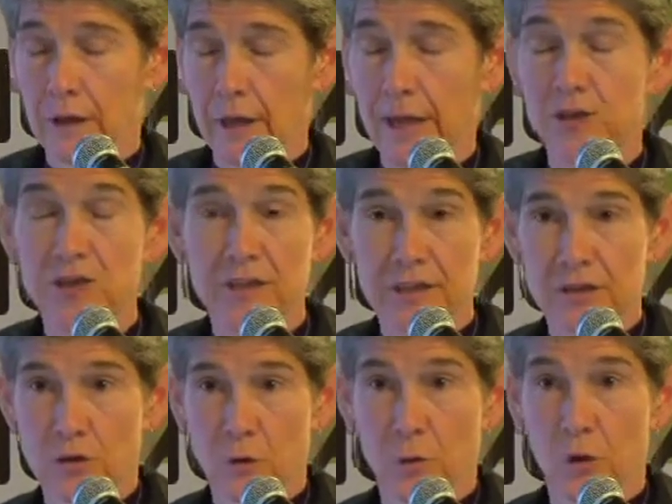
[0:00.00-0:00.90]

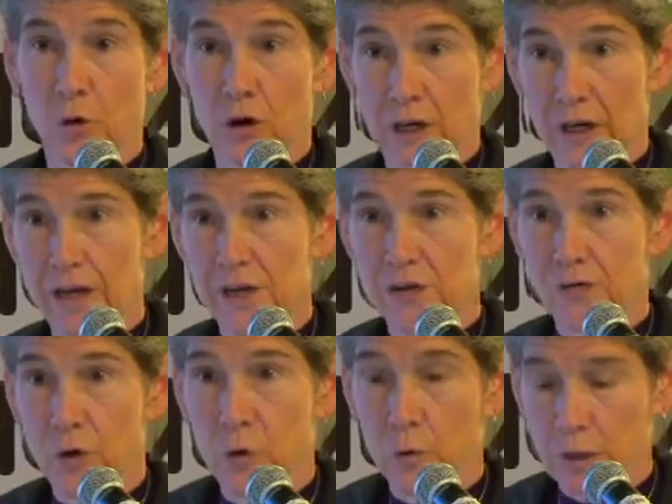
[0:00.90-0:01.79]
agencies are reorganized
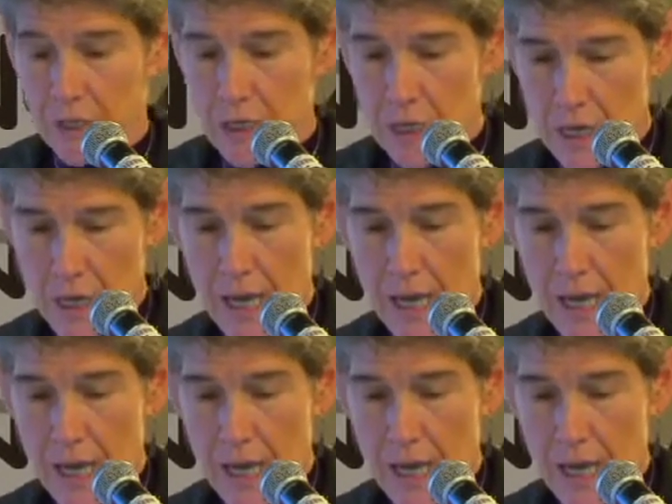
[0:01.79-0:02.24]
frequently,